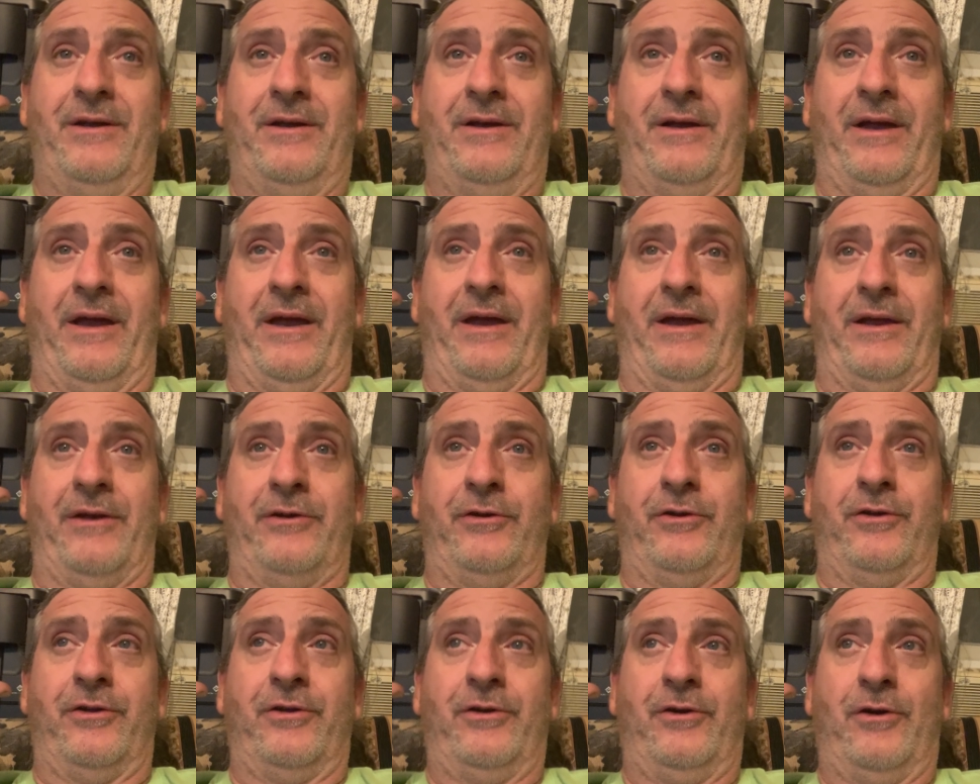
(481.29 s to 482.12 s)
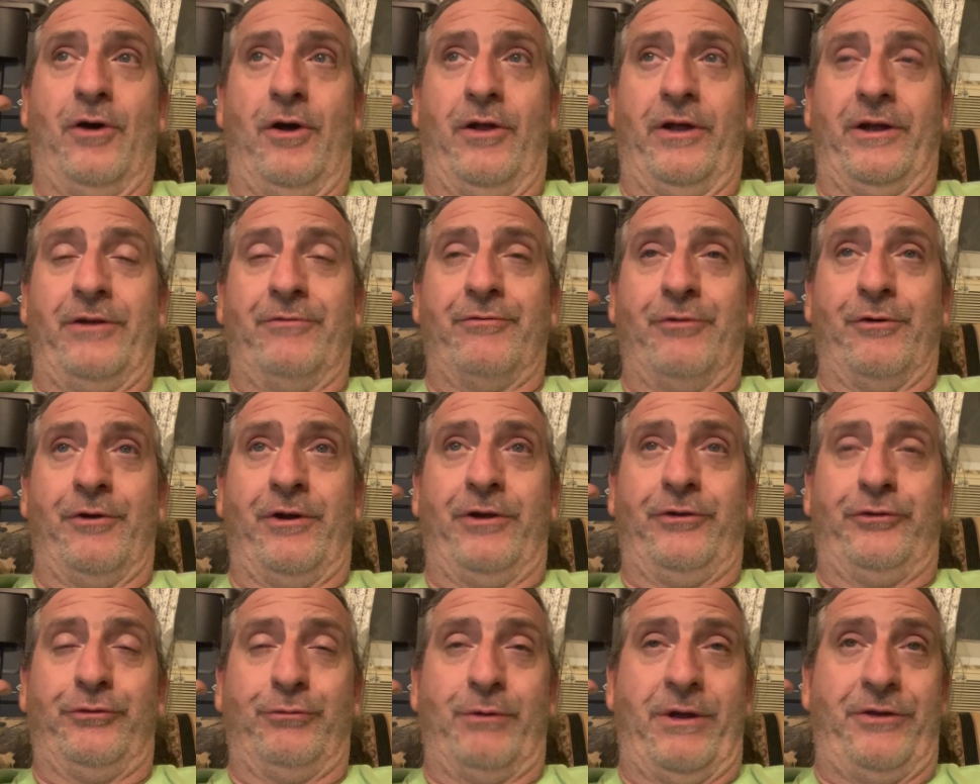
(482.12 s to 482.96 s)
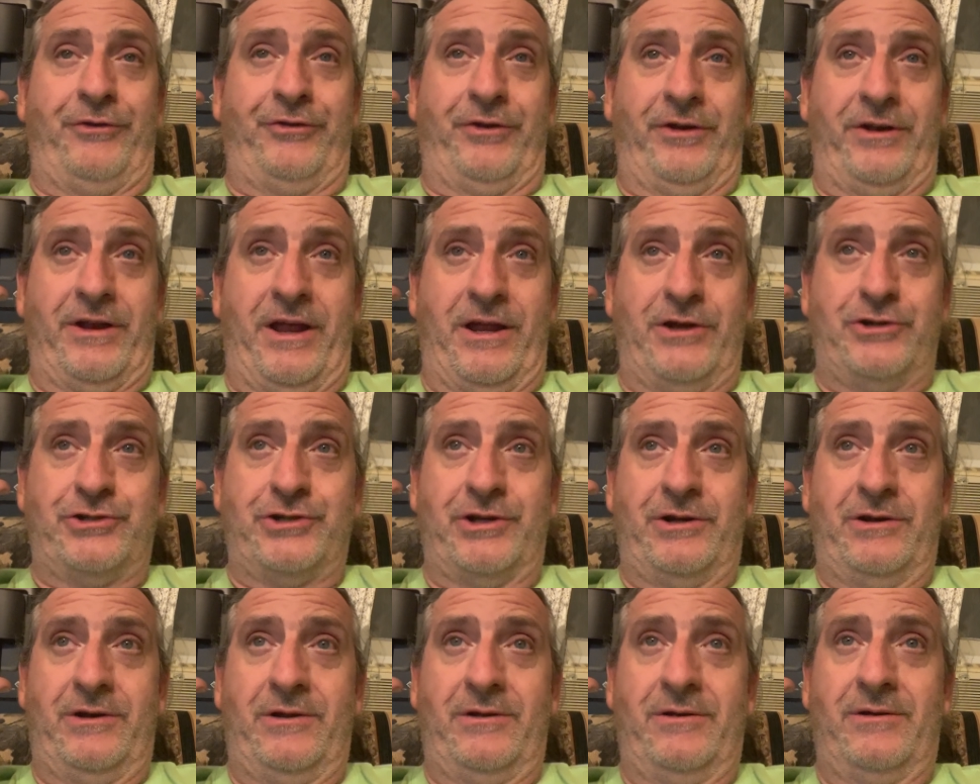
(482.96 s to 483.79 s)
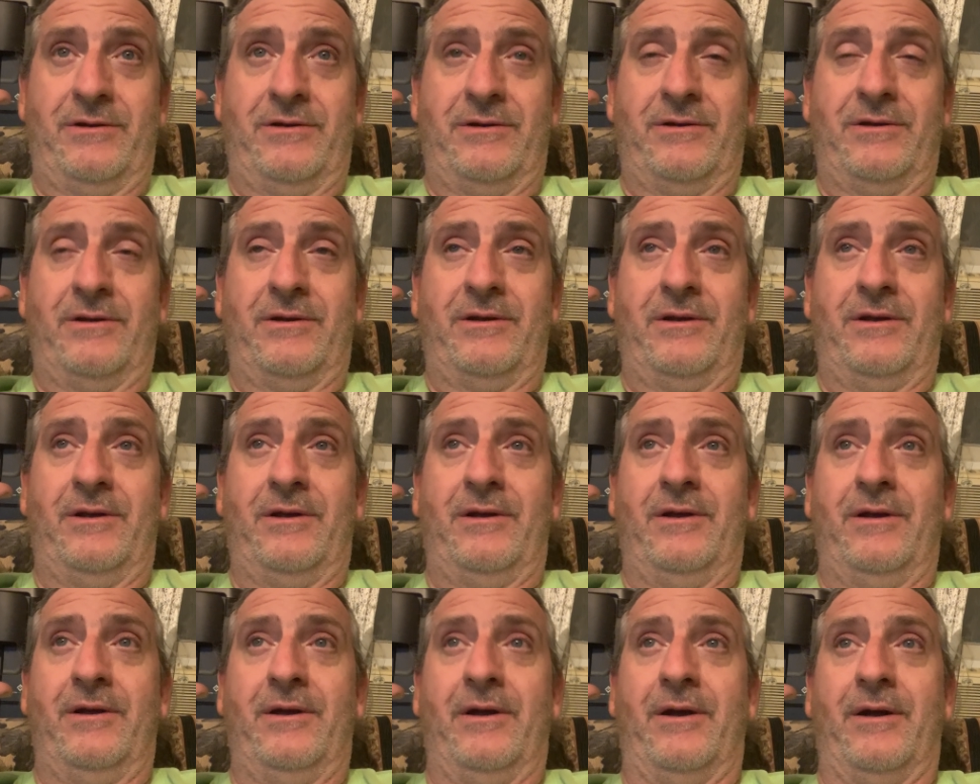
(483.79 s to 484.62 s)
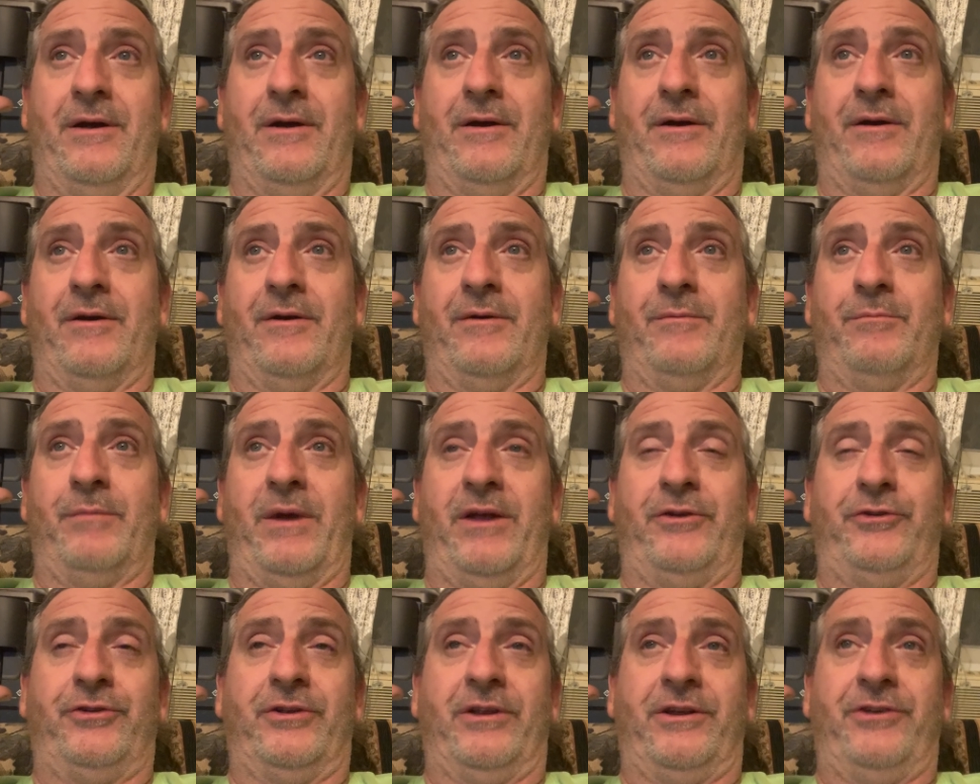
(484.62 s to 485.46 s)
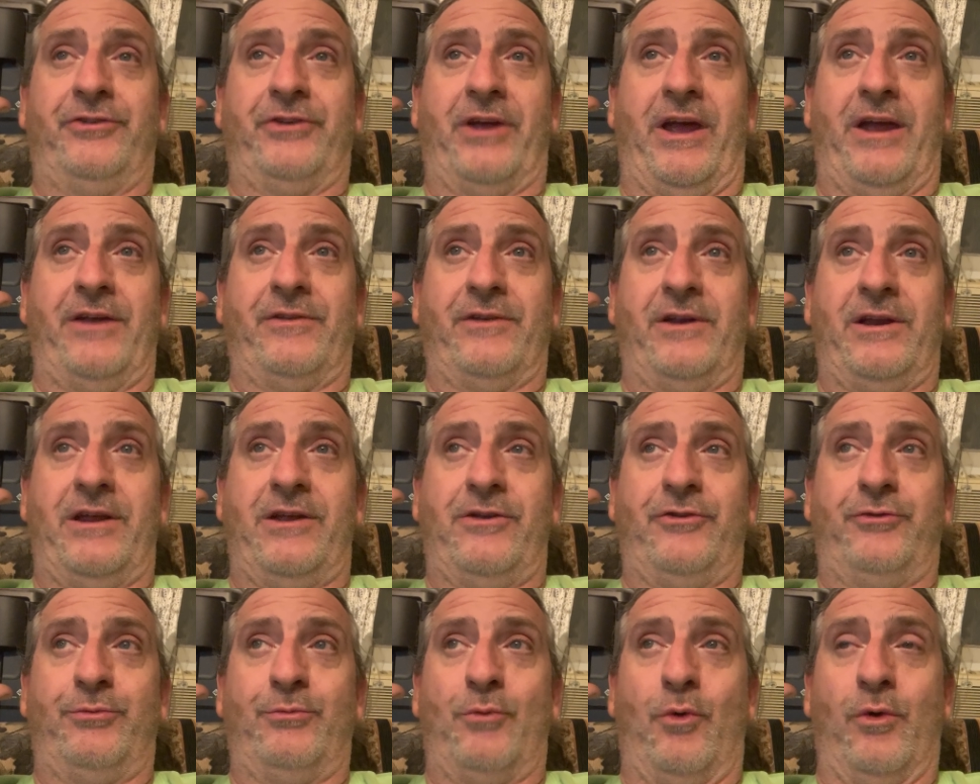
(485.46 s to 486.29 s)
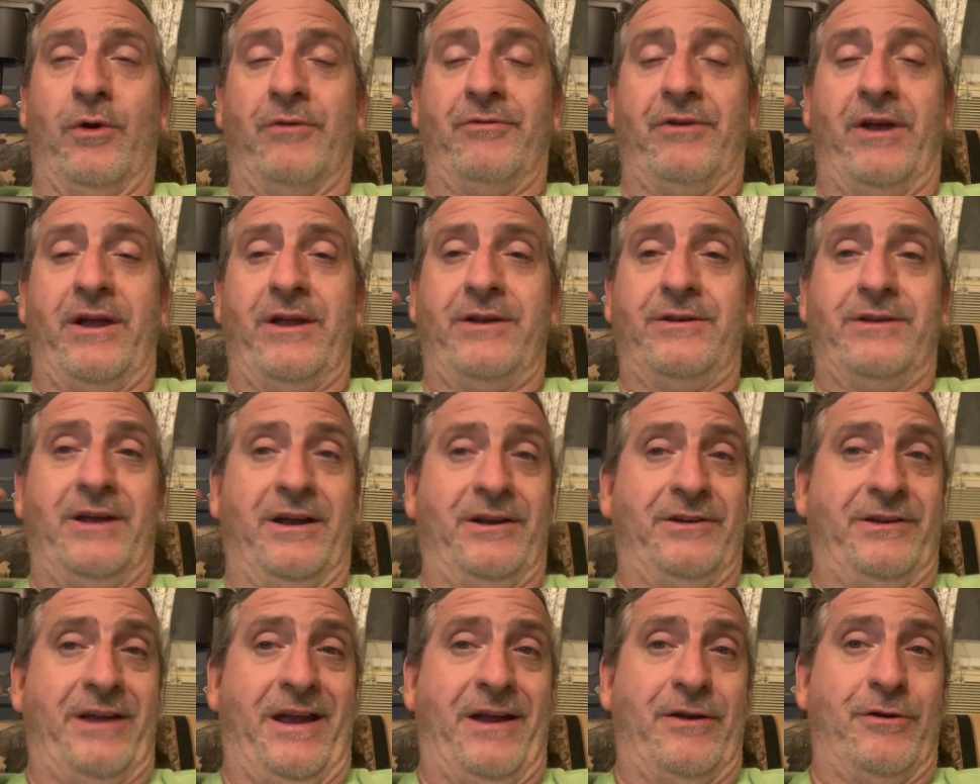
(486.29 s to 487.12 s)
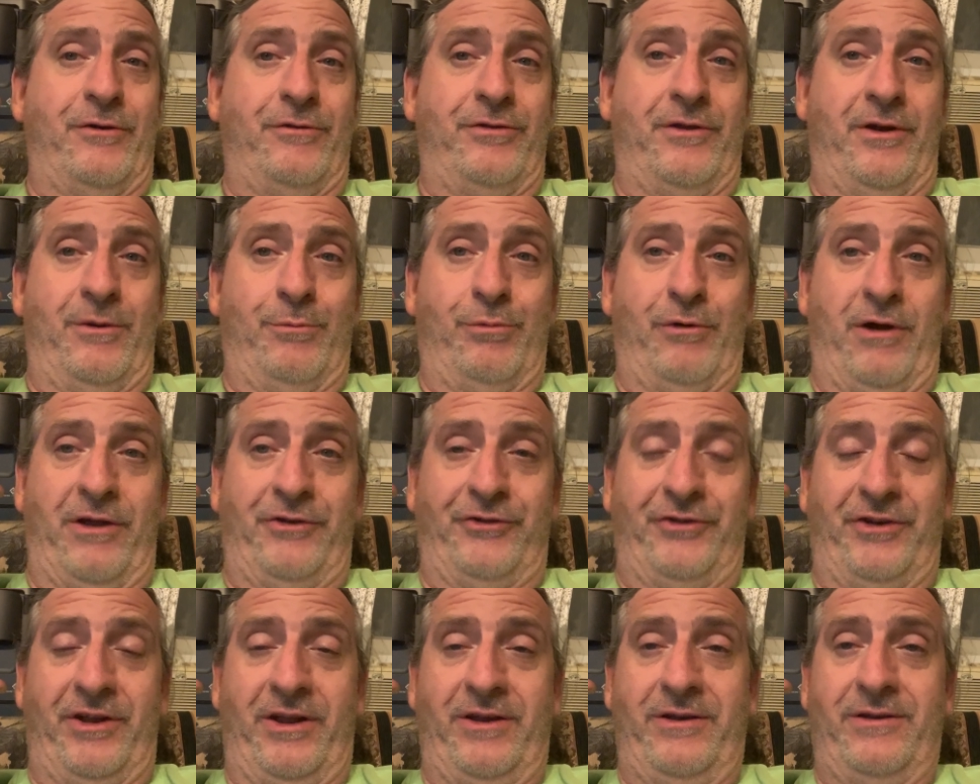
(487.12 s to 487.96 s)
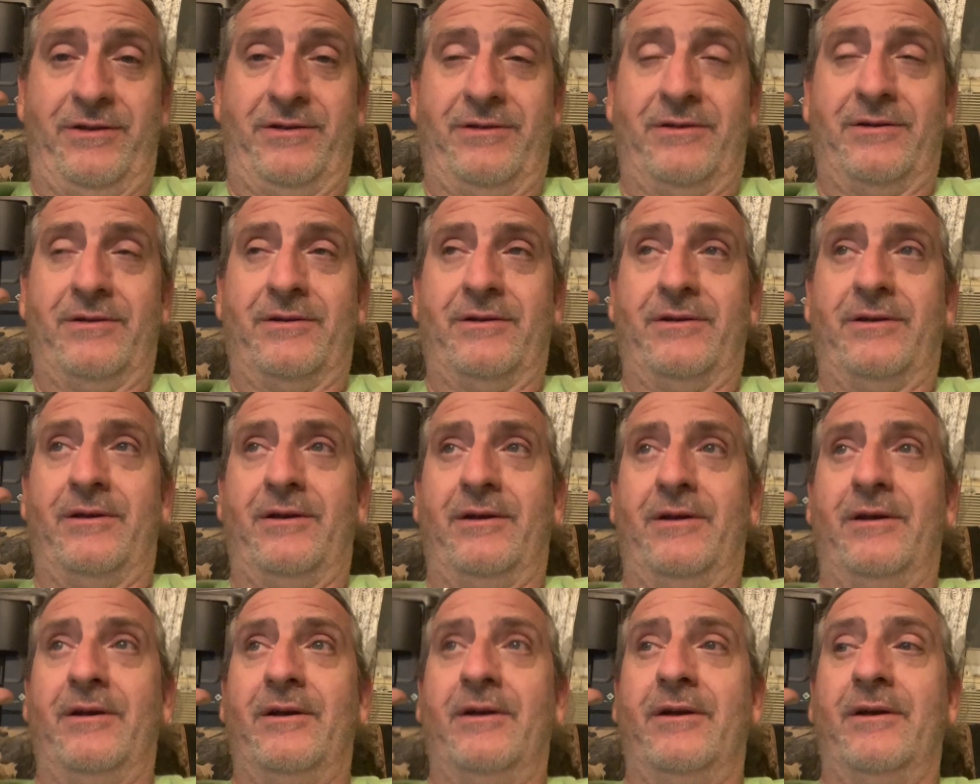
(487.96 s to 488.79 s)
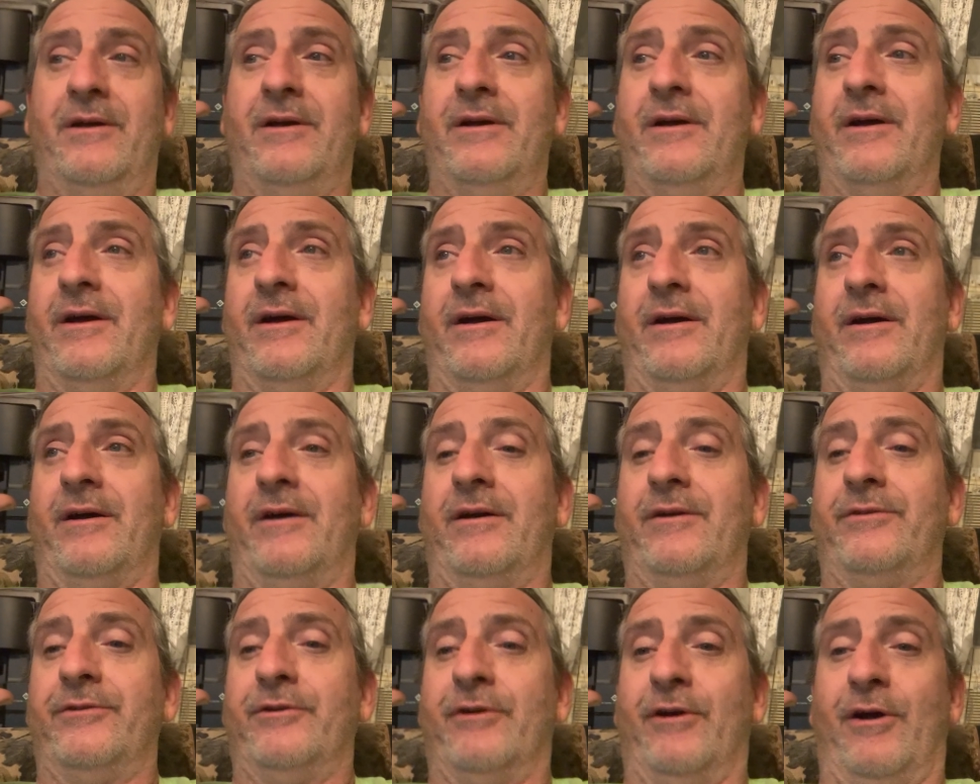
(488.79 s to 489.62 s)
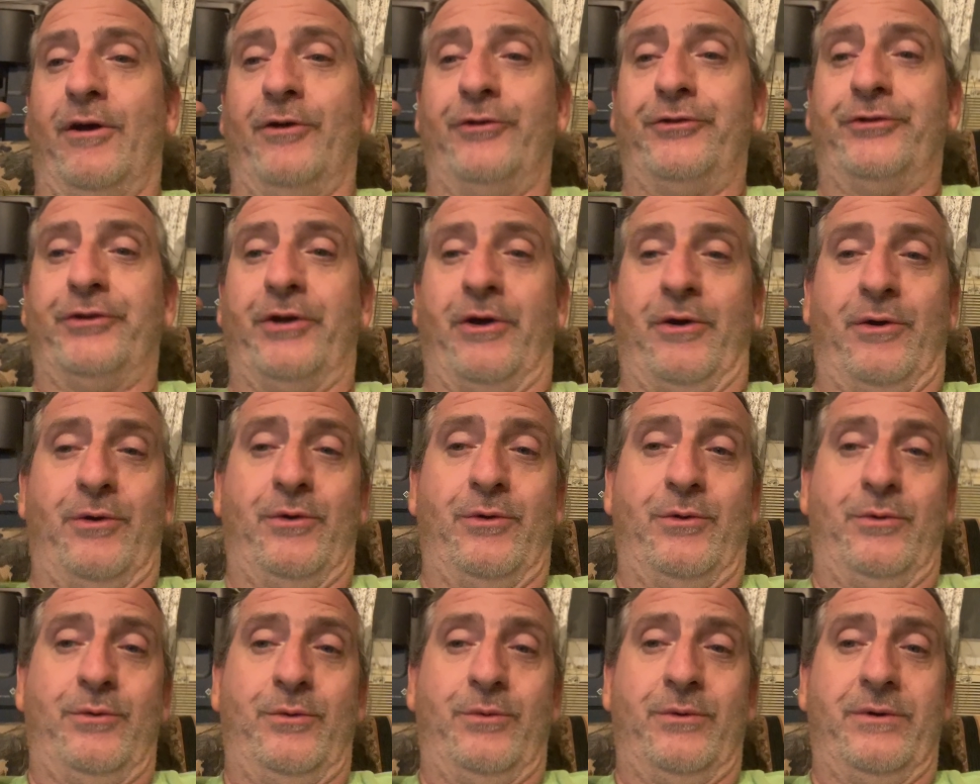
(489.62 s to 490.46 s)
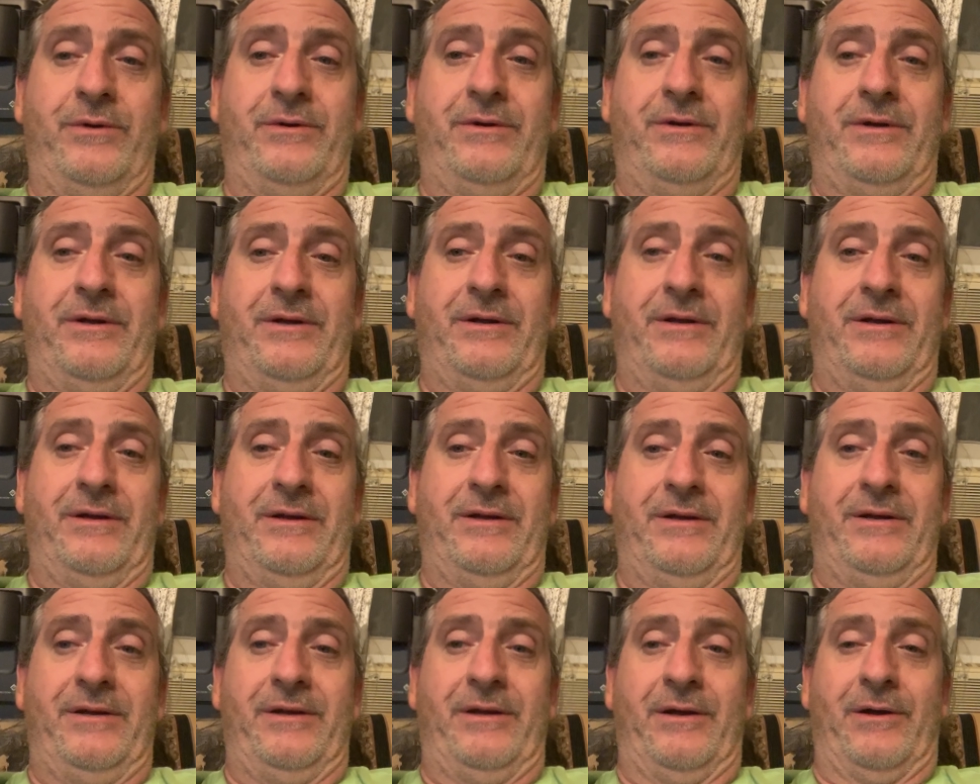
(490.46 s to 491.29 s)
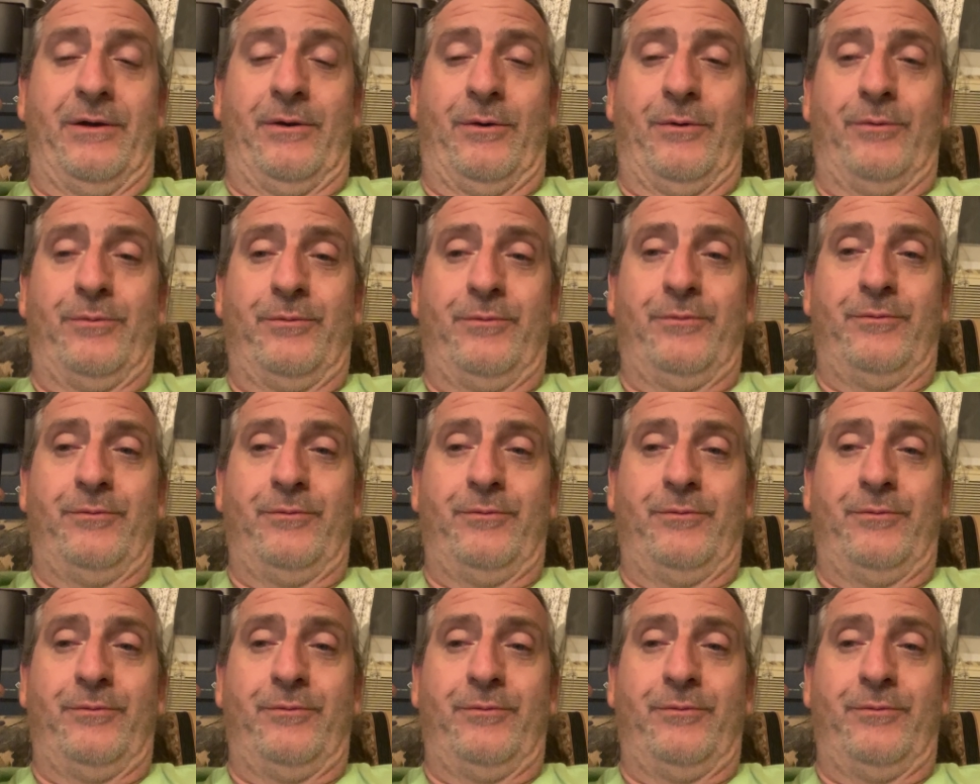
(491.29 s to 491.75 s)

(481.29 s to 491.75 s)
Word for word: and calling for his resignation, uh, basically saying that he's more of a dictator than a president. Uh, they're also, you know,